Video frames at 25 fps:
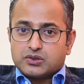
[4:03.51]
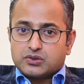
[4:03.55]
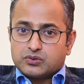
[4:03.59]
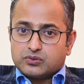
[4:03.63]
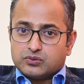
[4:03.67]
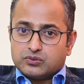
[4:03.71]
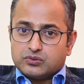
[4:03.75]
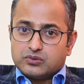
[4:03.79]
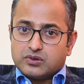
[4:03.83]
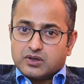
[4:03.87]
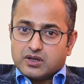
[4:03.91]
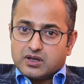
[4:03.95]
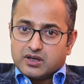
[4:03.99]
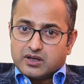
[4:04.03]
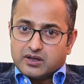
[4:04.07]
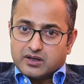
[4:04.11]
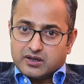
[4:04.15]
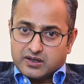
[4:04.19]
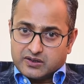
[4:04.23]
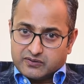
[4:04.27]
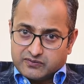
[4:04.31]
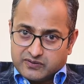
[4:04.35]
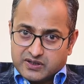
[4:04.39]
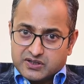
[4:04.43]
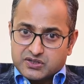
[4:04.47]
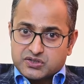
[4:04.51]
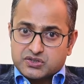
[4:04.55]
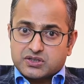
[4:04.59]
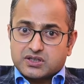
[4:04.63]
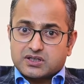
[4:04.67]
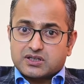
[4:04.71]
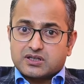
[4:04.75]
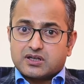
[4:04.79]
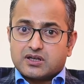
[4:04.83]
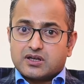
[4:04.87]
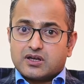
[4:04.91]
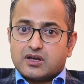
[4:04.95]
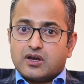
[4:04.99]
to reverse
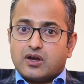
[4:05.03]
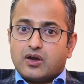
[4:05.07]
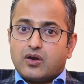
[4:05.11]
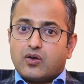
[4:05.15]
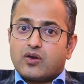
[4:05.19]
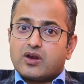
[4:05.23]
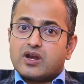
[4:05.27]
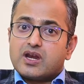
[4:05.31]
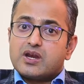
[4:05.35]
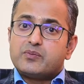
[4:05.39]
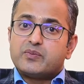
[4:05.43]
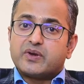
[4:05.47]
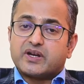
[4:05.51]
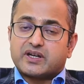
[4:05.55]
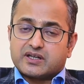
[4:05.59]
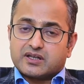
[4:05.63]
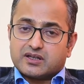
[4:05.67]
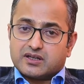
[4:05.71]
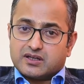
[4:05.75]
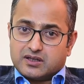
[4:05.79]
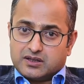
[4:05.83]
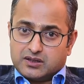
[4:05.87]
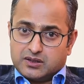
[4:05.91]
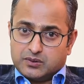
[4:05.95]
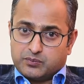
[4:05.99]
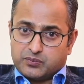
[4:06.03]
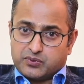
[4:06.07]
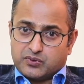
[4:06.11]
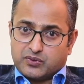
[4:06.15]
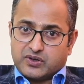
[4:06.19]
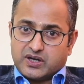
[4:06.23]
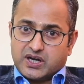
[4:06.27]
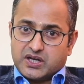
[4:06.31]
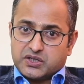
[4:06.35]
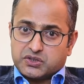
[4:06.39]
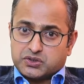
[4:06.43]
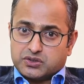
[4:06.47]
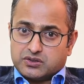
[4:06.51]
it or limit the
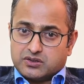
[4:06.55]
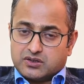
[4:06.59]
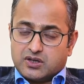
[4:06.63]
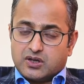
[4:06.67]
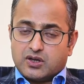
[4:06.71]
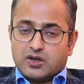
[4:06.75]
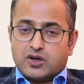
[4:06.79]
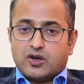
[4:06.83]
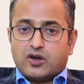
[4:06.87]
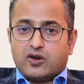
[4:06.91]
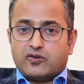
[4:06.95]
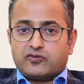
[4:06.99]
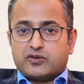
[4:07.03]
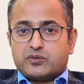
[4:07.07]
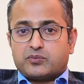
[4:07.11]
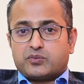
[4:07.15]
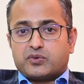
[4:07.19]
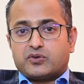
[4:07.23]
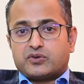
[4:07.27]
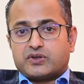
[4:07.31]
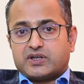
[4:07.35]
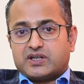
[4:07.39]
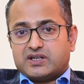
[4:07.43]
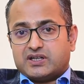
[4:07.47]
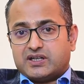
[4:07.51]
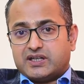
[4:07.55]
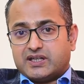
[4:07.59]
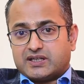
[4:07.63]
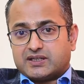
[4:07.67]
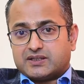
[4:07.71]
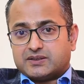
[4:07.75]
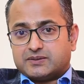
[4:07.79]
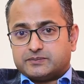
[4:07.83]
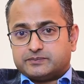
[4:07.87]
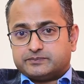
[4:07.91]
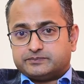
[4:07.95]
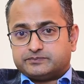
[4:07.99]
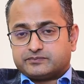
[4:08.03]
progression of the protein leak.
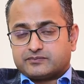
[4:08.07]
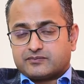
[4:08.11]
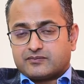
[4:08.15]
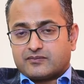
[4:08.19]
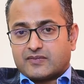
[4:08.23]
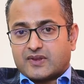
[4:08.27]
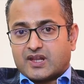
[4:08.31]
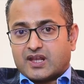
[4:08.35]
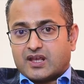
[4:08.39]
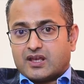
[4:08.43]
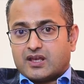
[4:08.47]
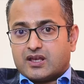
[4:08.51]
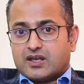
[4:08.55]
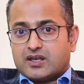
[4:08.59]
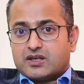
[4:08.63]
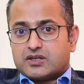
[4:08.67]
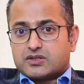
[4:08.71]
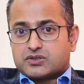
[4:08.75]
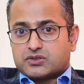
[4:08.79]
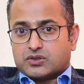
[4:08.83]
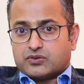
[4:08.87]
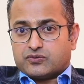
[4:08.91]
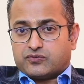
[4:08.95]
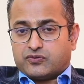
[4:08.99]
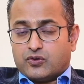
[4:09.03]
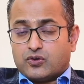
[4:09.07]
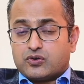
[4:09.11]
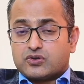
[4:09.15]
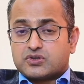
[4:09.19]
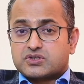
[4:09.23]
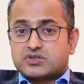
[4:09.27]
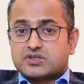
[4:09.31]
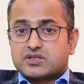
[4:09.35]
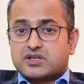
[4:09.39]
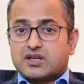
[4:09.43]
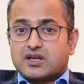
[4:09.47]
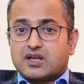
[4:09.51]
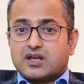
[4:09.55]
So
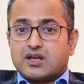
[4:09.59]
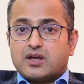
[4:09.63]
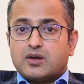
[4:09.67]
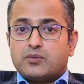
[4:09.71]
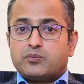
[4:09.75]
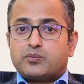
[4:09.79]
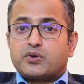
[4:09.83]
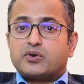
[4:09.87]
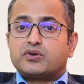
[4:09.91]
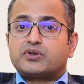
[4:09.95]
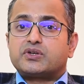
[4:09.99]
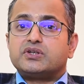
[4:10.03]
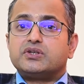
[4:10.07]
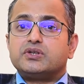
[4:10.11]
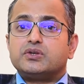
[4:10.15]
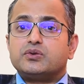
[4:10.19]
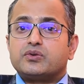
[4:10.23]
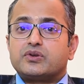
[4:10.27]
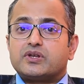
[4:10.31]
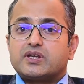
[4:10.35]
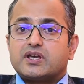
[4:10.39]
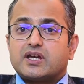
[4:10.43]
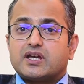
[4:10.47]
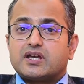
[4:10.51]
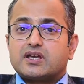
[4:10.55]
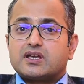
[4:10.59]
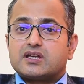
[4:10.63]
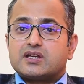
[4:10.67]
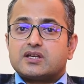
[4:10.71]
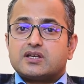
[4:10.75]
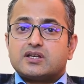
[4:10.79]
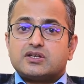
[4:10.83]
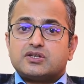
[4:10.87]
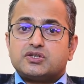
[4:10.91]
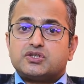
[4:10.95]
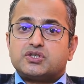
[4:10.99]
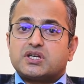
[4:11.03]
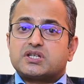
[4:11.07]
folks, proteinuria
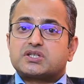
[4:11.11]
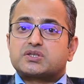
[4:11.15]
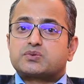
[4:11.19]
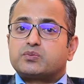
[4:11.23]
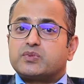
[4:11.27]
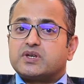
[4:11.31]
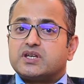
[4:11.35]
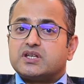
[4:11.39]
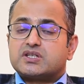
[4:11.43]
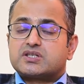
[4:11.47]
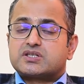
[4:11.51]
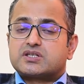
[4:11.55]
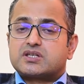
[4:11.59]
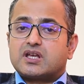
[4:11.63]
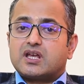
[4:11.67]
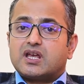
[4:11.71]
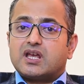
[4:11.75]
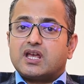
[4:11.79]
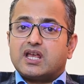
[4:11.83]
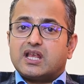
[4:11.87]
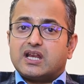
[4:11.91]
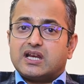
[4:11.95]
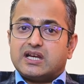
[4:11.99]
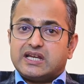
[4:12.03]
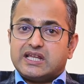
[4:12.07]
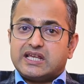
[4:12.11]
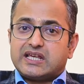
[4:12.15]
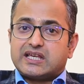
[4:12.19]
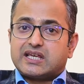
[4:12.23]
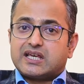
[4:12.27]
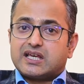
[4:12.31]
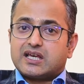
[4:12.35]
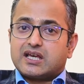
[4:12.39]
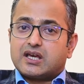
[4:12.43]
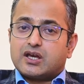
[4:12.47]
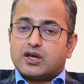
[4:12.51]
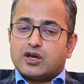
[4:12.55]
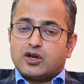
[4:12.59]
just means
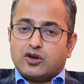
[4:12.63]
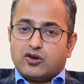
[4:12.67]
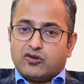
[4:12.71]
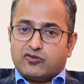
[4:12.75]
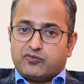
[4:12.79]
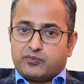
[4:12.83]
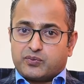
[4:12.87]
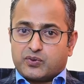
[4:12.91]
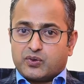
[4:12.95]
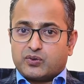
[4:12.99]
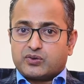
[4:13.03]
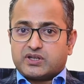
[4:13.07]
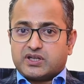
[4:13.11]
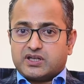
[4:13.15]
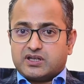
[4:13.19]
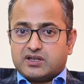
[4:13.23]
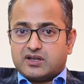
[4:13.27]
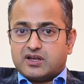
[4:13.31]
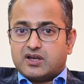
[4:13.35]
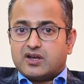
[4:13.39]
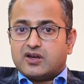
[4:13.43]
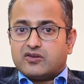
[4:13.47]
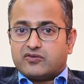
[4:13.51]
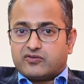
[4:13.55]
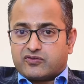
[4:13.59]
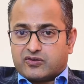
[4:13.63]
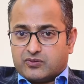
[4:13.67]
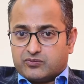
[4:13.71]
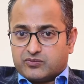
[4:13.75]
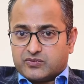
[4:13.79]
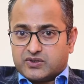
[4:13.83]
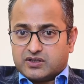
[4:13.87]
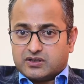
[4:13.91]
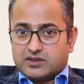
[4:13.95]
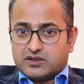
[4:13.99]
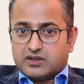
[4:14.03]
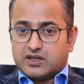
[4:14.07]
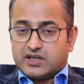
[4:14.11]
leaking of protein from
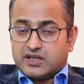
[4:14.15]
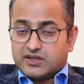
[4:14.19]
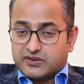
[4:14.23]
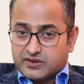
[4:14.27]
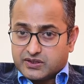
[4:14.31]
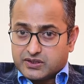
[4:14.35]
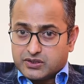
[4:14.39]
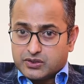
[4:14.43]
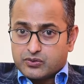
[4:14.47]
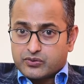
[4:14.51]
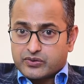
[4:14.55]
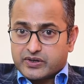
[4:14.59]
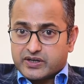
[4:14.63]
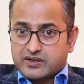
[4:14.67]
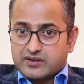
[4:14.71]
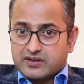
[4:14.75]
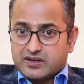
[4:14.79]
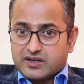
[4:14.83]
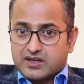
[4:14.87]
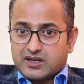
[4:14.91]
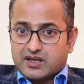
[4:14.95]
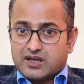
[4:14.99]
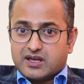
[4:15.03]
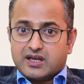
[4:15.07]
the in the urine.